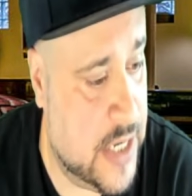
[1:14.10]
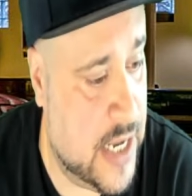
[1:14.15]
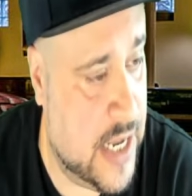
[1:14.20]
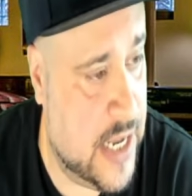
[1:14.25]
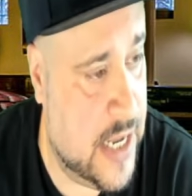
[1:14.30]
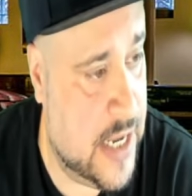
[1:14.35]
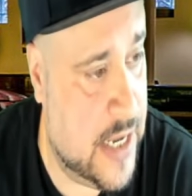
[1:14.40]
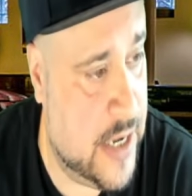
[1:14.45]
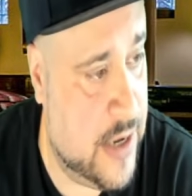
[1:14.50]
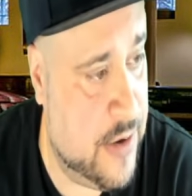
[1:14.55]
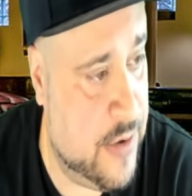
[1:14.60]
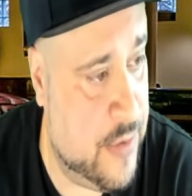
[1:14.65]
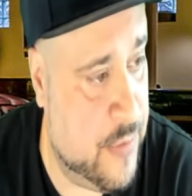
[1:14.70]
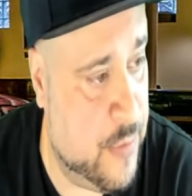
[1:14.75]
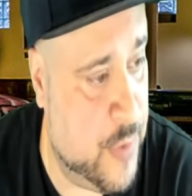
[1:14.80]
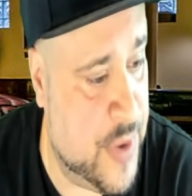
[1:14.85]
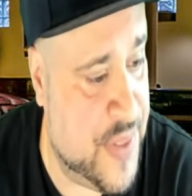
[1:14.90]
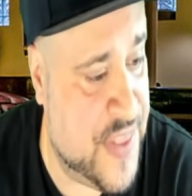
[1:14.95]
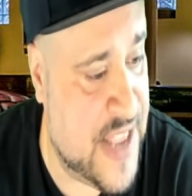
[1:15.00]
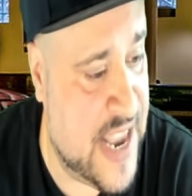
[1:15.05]

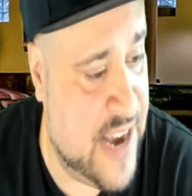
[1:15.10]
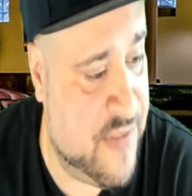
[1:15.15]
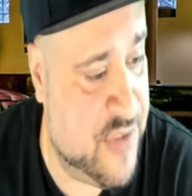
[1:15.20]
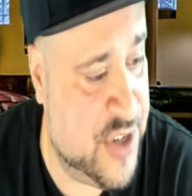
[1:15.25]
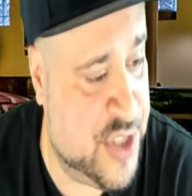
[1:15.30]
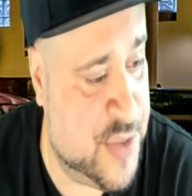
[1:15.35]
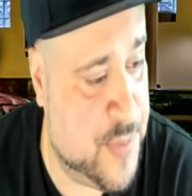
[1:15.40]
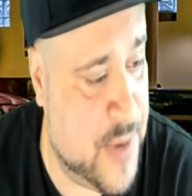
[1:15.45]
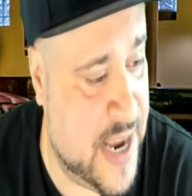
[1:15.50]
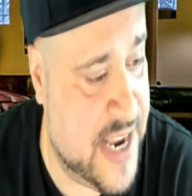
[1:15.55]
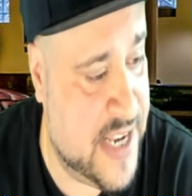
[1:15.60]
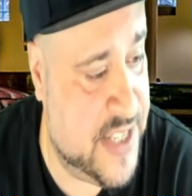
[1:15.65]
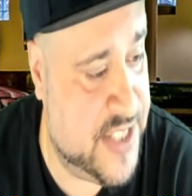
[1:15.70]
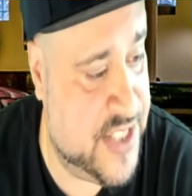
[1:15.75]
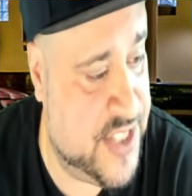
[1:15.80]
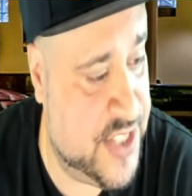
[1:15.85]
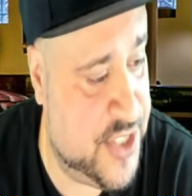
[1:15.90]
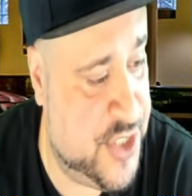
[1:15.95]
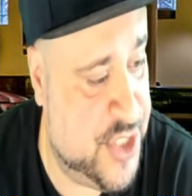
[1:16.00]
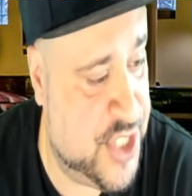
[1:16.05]
with Average
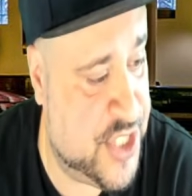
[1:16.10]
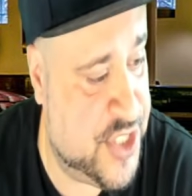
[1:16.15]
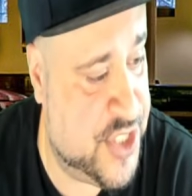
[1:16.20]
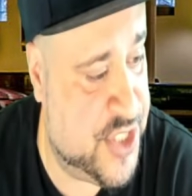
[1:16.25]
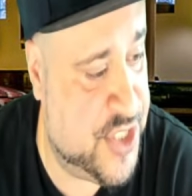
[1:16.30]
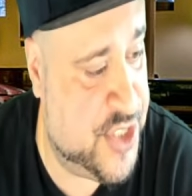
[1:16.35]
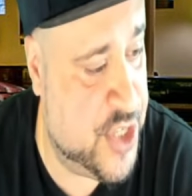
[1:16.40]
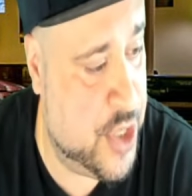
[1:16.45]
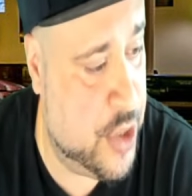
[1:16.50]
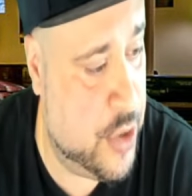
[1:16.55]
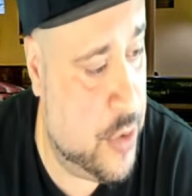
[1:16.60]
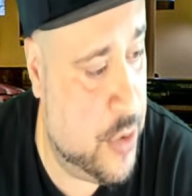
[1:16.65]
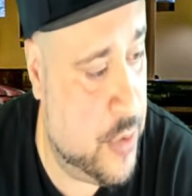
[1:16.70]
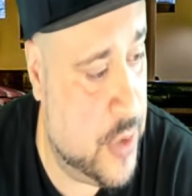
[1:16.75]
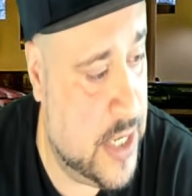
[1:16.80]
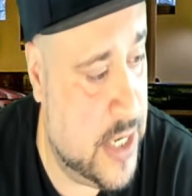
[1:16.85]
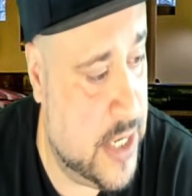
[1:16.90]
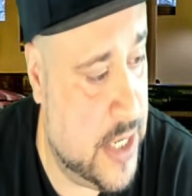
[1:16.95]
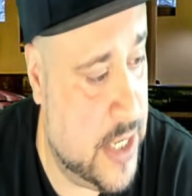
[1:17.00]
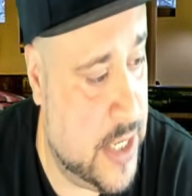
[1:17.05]
Mikes, just so
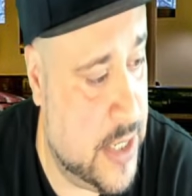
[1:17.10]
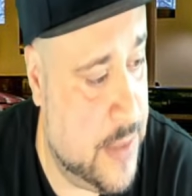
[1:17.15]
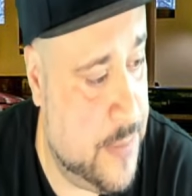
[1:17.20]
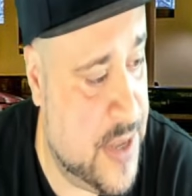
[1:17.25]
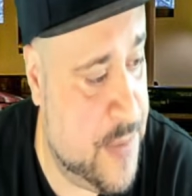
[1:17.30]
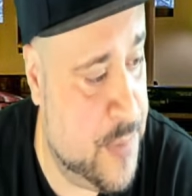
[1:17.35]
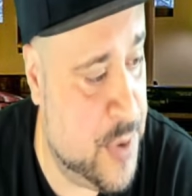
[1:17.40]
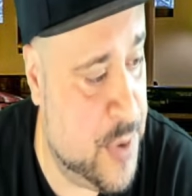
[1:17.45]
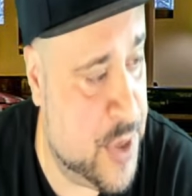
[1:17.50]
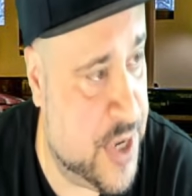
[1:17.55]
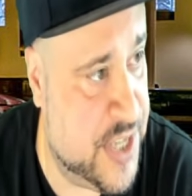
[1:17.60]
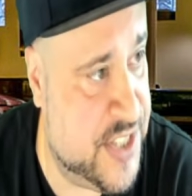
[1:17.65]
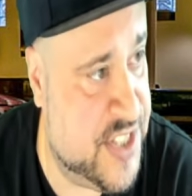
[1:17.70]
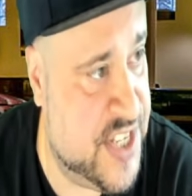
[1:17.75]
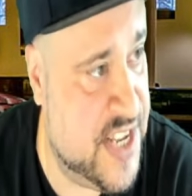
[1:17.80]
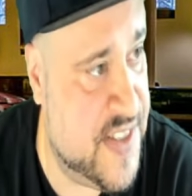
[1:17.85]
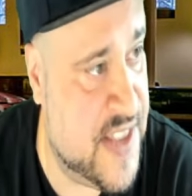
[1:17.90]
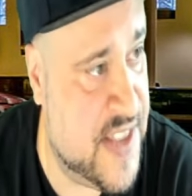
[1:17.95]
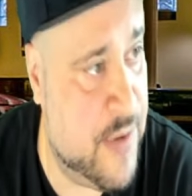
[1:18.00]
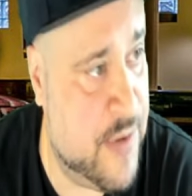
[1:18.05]
people could
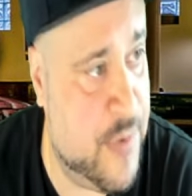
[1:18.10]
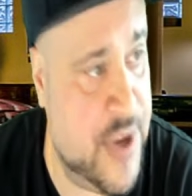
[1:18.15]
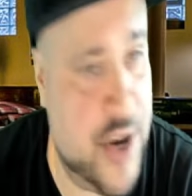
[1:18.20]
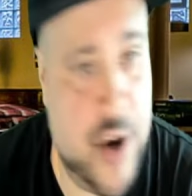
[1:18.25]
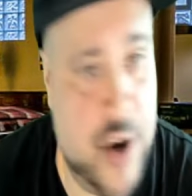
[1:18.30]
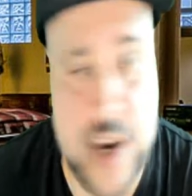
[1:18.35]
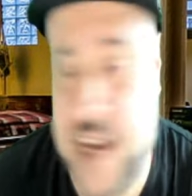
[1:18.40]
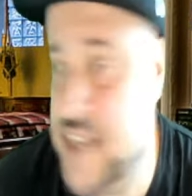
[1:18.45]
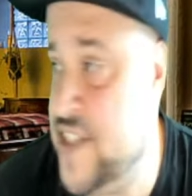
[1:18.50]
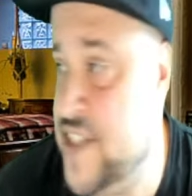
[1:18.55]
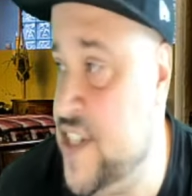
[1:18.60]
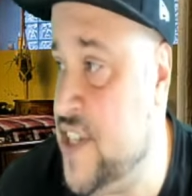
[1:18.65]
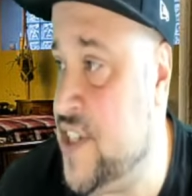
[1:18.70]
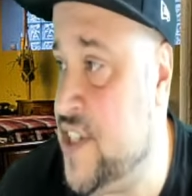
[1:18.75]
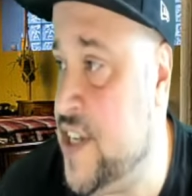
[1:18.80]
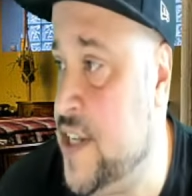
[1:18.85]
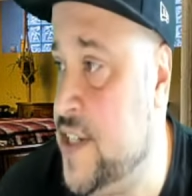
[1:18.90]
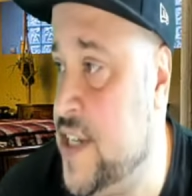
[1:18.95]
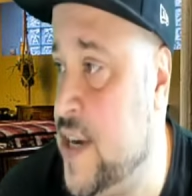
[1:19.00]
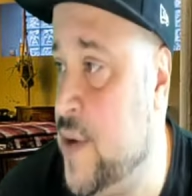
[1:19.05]
see that we are
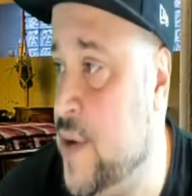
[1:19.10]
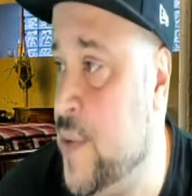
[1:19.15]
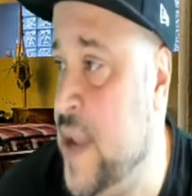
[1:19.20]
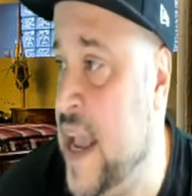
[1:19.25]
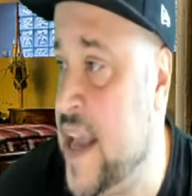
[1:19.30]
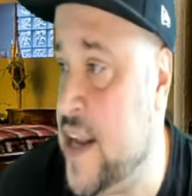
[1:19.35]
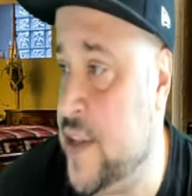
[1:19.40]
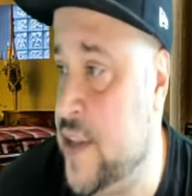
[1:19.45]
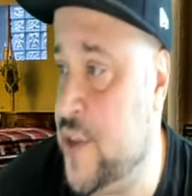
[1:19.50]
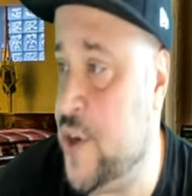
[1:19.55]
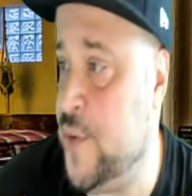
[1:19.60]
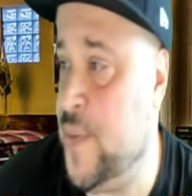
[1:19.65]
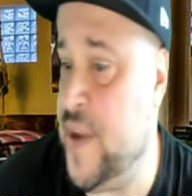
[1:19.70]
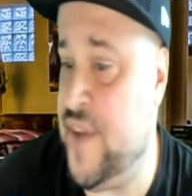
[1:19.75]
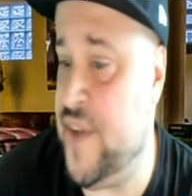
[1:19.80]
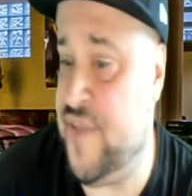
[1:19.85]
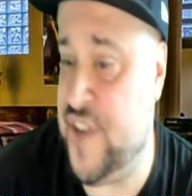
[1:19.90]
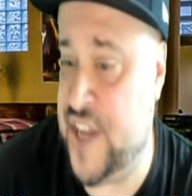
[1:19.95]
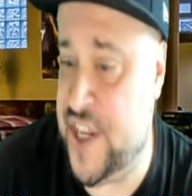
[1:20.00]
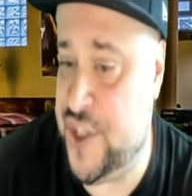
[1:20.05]
consistent. We had a little bit
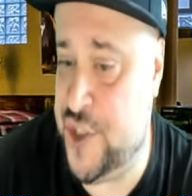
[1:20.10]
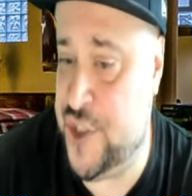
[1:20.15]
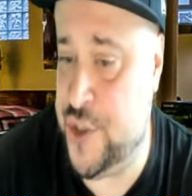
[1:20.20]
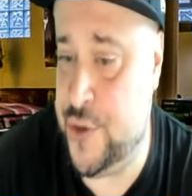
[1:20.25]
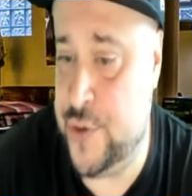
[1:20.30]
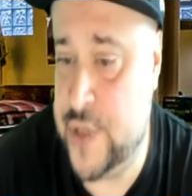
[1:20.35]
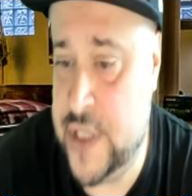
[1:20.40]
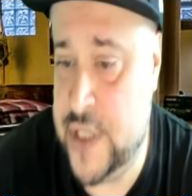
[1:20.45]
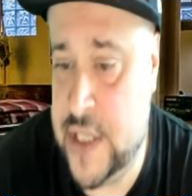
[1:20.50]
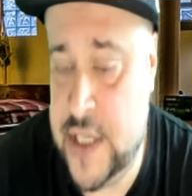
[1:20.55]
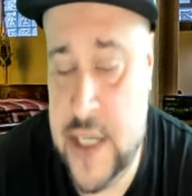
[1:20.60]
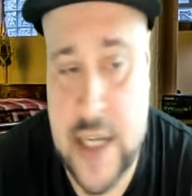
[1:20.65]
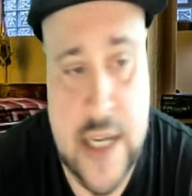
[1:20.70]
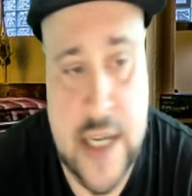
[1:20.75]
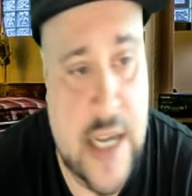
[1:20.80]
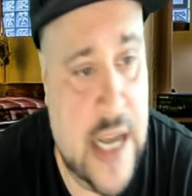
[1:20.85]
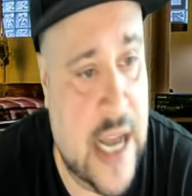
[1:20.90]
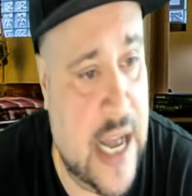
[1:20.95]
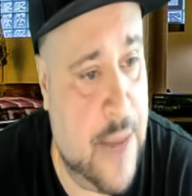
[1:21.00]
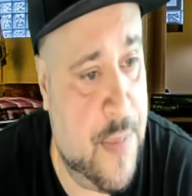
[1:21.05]
of an issue,
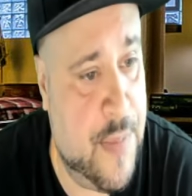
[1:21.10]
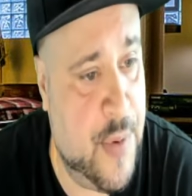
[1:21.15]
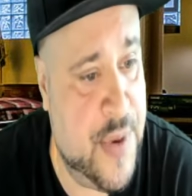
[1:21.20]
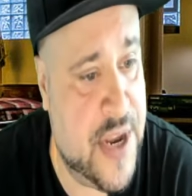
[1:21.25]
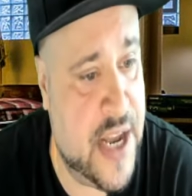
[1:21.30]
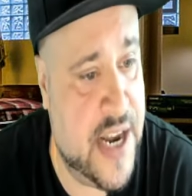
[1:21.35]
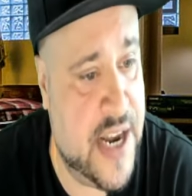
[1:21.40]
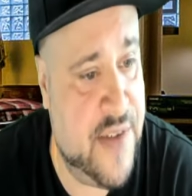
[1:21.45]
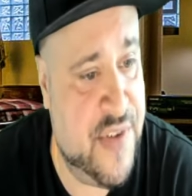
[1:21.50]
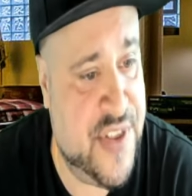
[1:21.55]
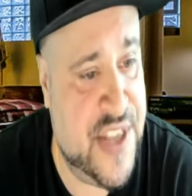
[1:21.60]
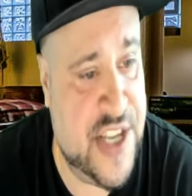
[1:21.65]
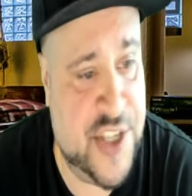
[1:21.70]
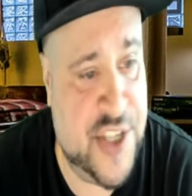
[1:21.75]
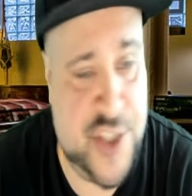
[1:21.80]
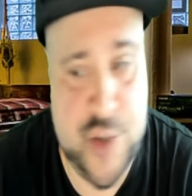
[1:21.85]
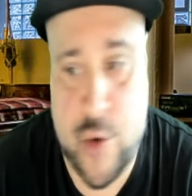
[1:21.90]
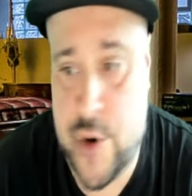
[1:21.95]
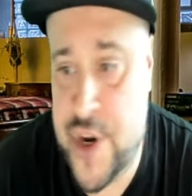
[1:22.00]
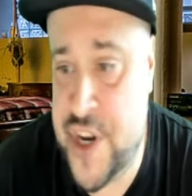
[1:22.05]
but we got everything
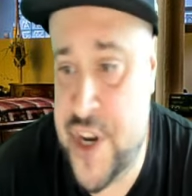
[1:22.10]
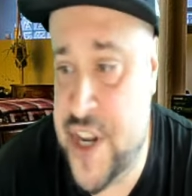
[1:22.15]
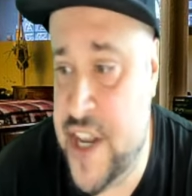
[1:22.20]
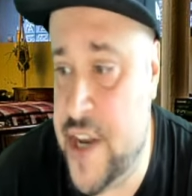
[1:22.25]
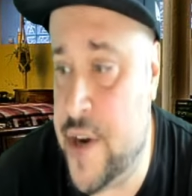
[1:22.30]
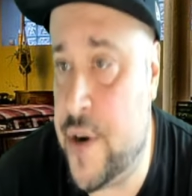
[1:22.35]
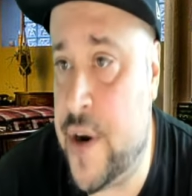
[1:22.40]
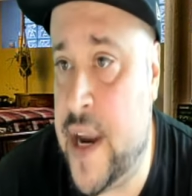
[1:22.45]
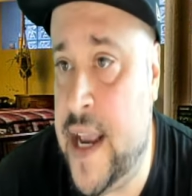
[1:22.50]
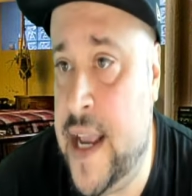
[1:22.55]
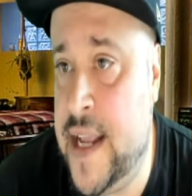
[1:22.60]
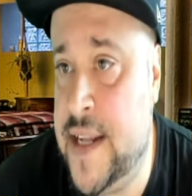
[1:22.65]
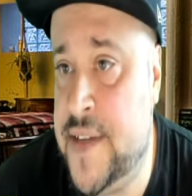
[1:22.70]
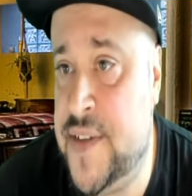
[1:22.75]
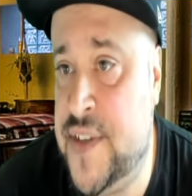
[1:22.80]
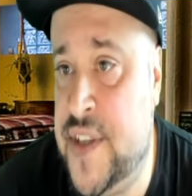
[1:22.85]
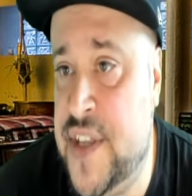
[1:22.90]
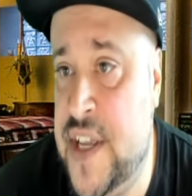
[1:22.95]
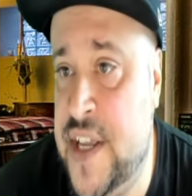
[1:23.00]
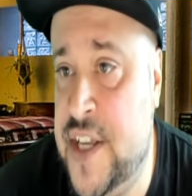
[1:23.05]
sorted here,
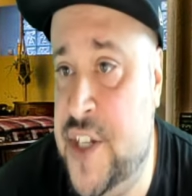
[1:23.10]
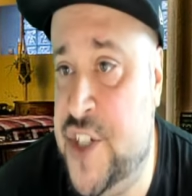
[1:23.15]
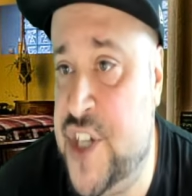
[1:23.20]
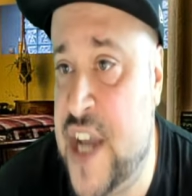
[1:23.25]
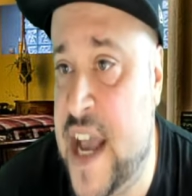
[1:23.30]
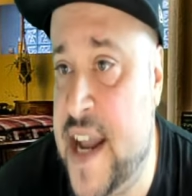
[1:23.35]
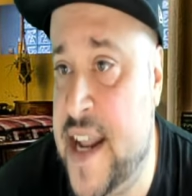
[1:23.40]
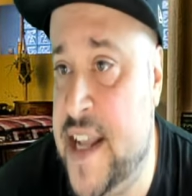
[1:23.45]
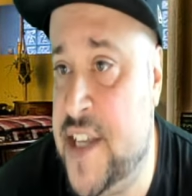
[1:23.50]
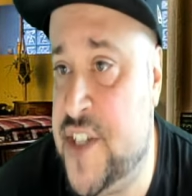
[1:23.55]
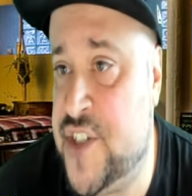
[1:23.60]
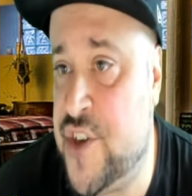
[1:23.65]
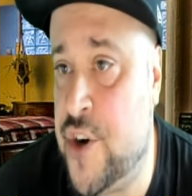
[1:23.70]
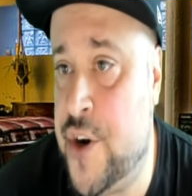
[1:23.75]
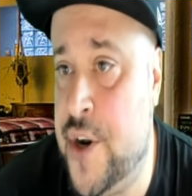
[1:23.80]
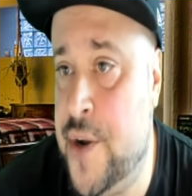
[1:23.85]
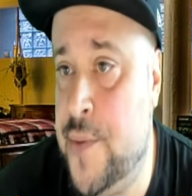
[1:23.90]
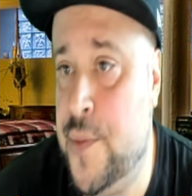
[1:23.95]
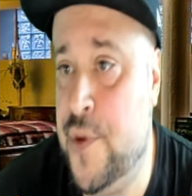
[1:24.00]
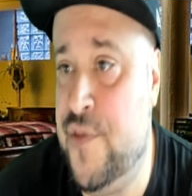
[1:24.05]
and the chat is
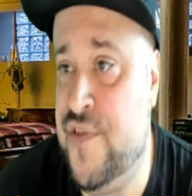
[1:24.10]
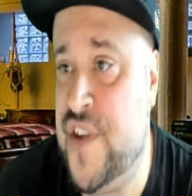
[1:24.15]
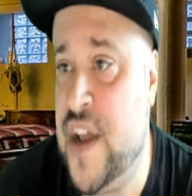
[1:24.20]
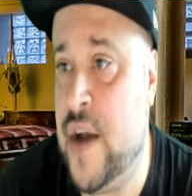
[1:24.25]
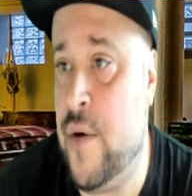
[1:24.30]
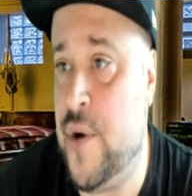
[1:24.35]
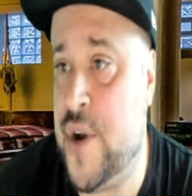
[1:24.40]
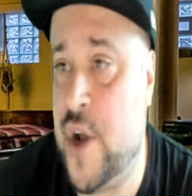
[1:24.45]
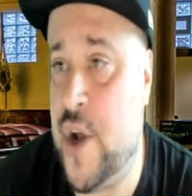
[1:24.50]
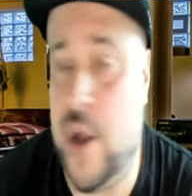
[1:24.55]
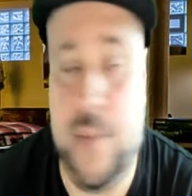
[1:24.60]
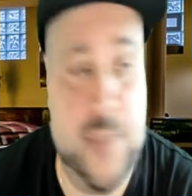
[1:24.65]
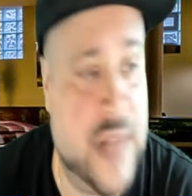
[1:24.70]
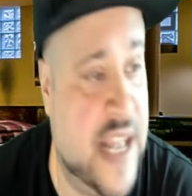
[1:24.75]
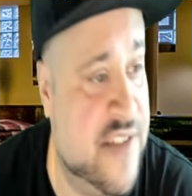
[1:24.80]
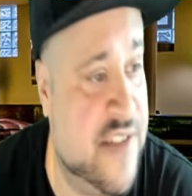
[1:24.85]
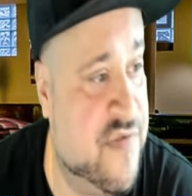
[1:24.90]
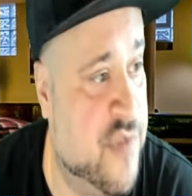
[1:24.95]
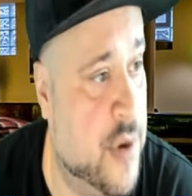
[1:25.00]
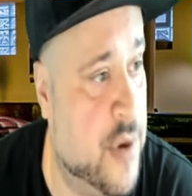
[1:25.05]
starting to move now on all
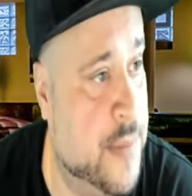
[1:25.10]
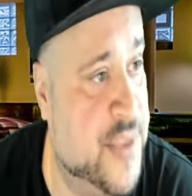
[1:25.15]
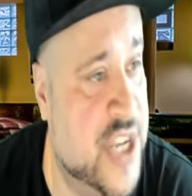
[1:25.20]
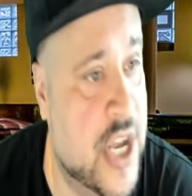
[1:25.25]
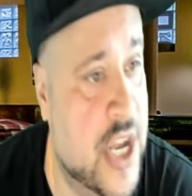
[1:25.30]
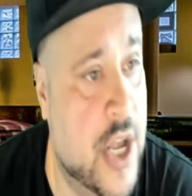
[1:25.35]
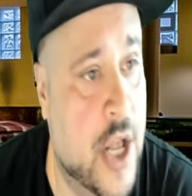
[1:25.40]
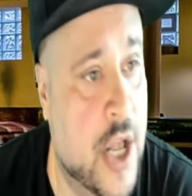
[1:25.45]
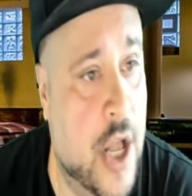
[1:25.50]
platforms.